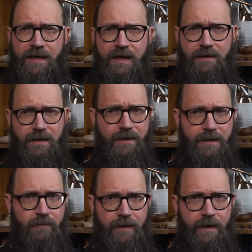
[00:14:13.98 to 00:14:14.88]
and not
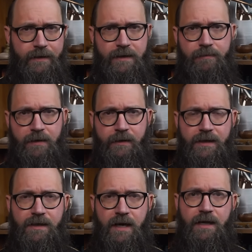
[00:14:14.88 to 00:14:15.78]
something like
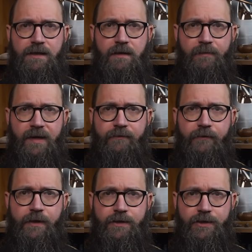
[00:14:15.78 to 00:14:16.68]
spirits as a
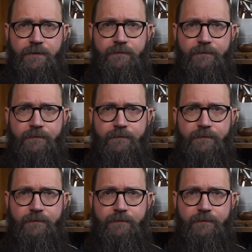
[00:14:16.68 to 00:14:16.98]
beverage.